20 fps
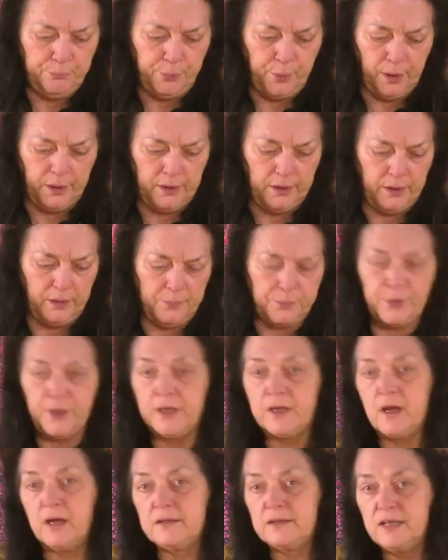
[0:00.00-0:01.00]
pre
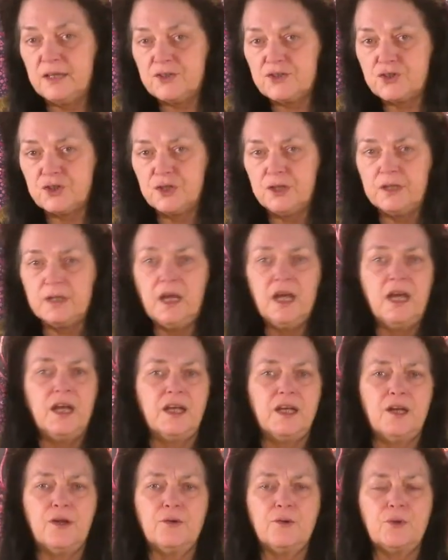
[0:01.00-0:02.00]
precognition.
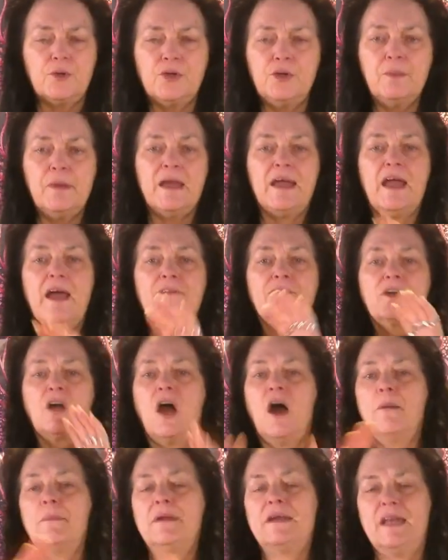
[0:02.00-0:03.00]
You know, you may have a
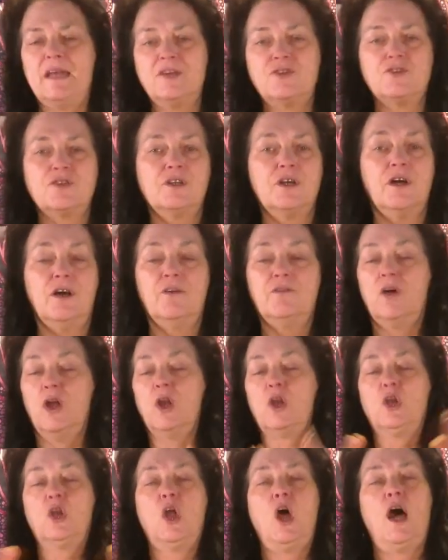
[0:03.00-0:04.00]
combination of a
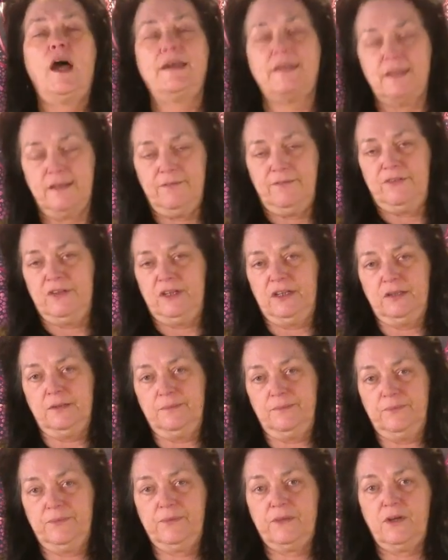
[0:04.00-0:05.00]
lot of
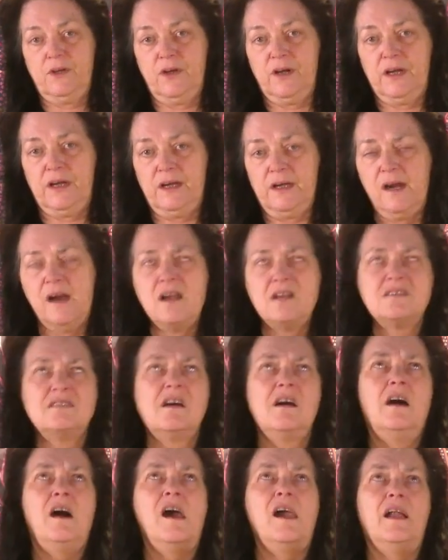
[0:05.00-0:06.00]
them, all right?
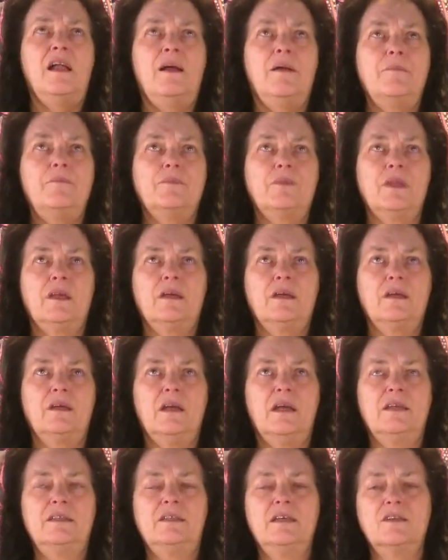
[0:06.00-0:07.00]

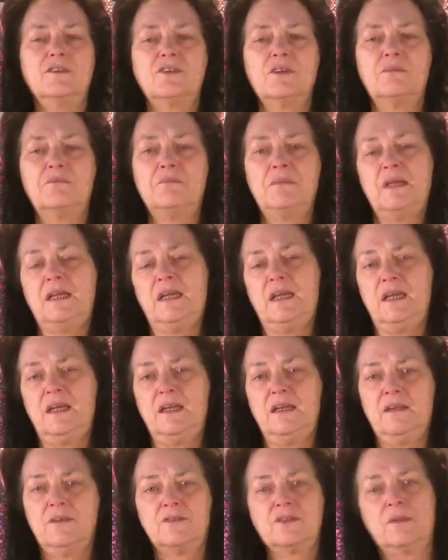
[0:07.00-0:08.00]
It doesn't
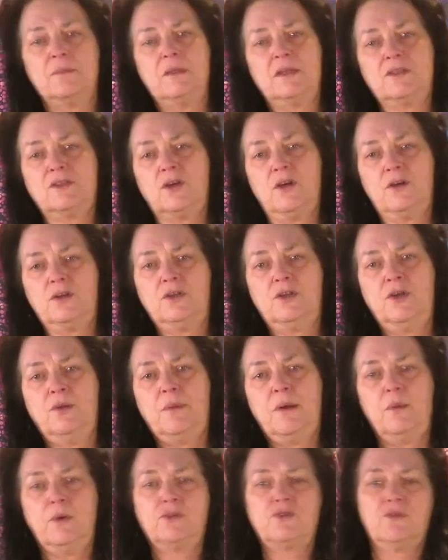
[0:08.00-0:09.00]
mean if somebody's talking to you
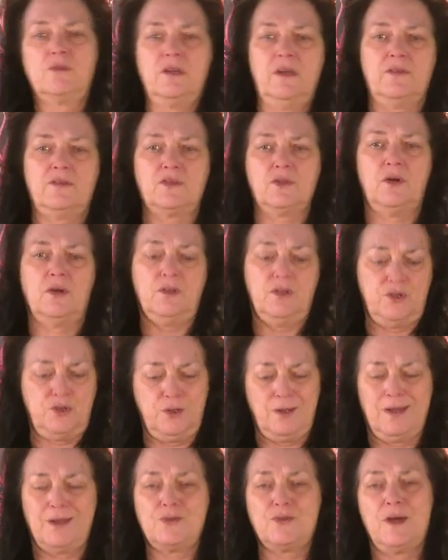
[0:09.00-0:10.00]
about what your gifts are that you
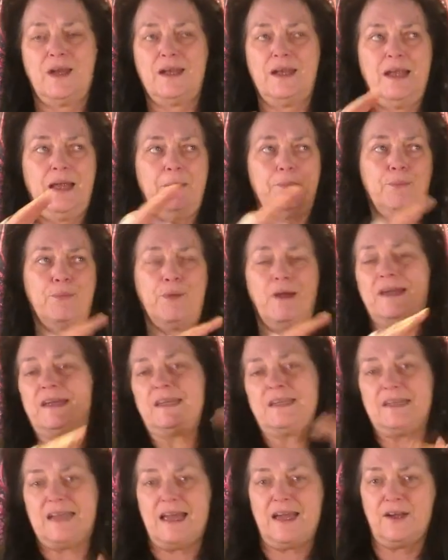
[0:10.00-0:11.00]
got to try to break
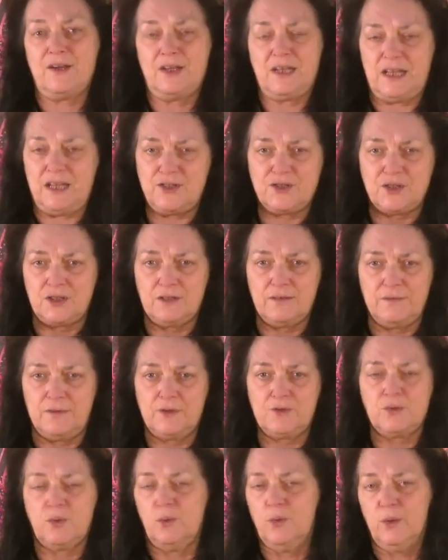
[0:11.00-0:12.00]
it down to each
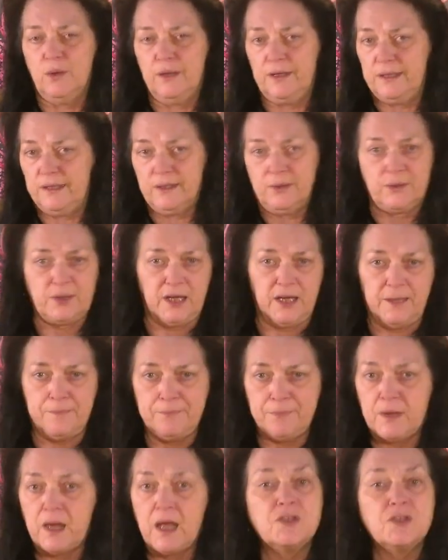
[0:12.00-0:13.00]
individual one, okay?
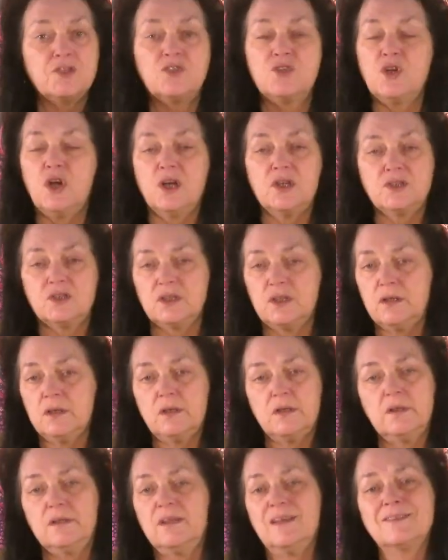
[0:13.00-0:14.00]
Doesn't.
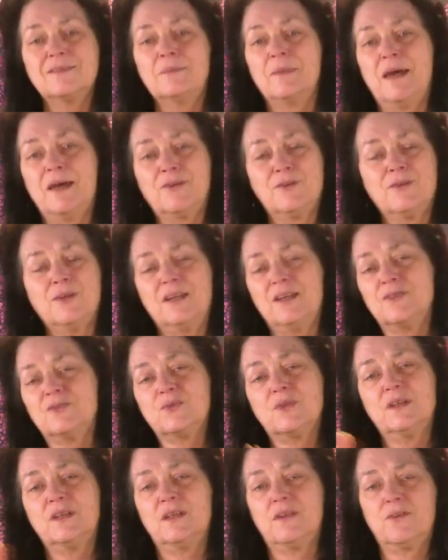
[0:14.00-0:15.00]
It doesn't matter, and it's
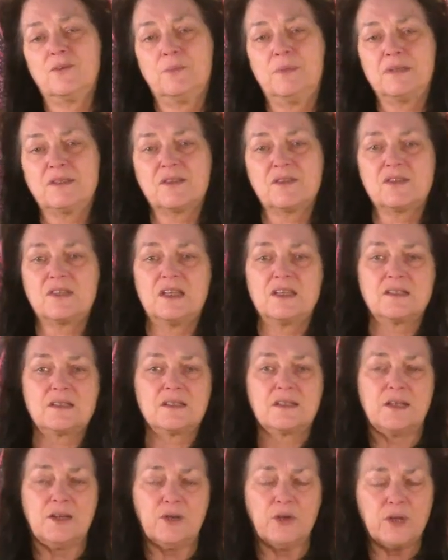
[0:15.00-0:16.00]
really none of their business
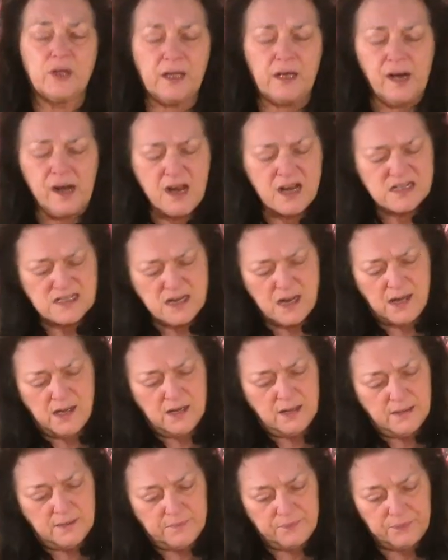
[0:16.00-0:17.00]
necessarily.
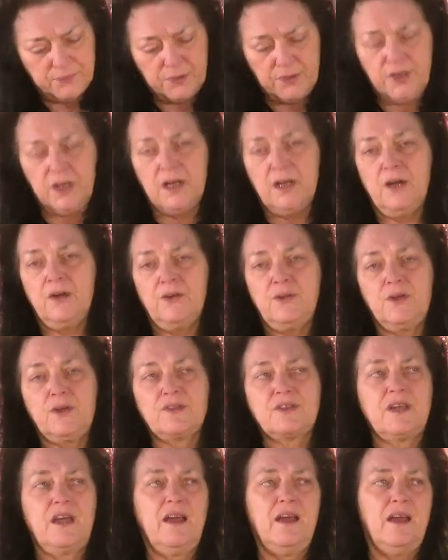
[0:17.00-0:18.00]
You know, you can
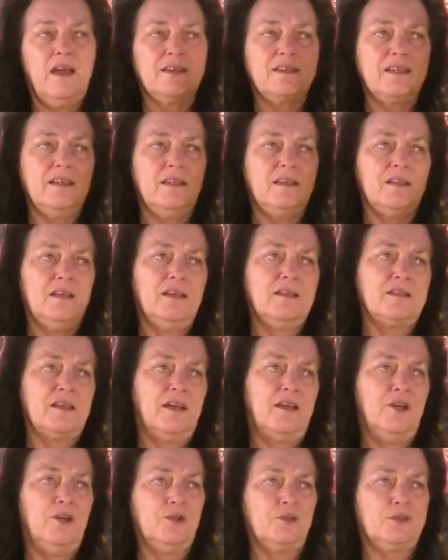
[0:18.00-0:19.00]
say, I, I see things, I
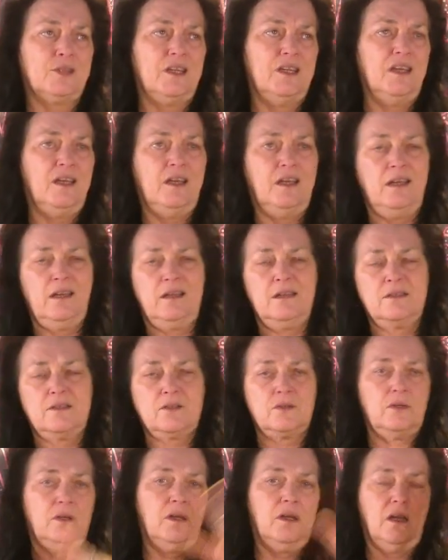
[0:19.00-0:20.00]
hear
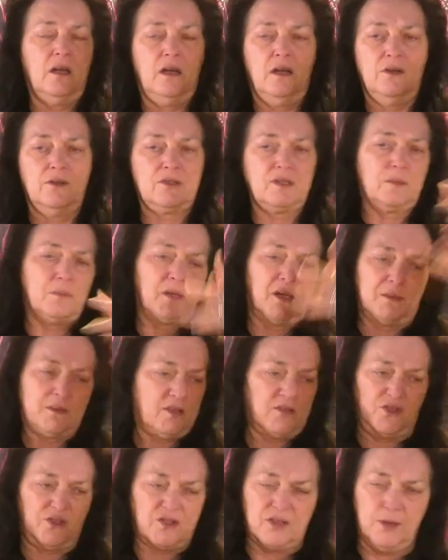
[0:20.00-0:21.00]
things, you know, sometimes
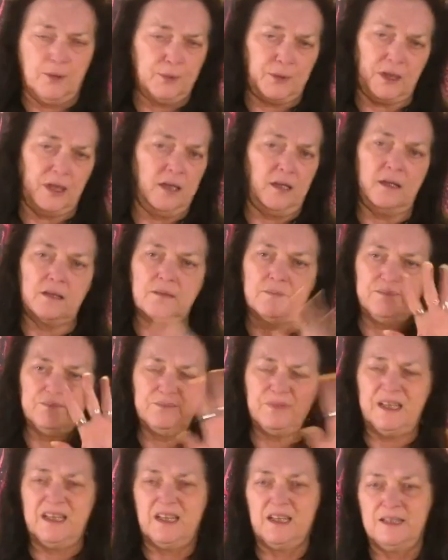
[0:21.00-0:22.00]
I just know things.
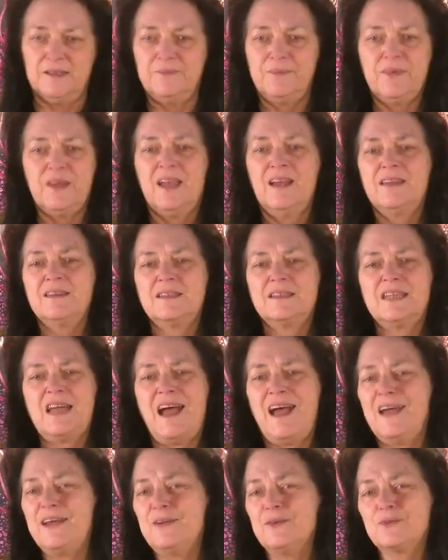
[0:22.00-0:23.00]
Be done.
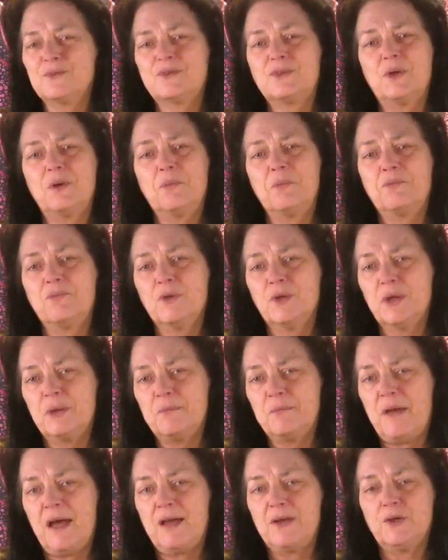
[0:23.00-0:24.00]
Titles don't really
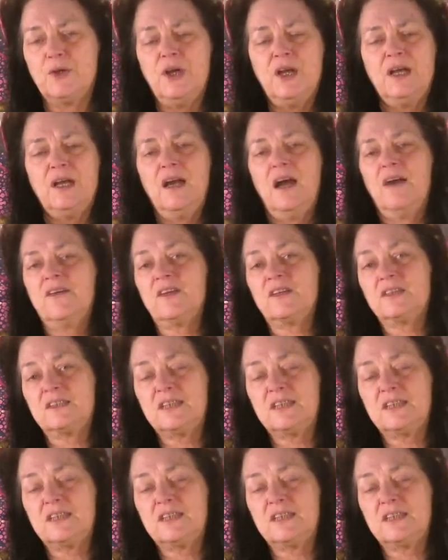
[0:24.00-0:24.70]
matter. I got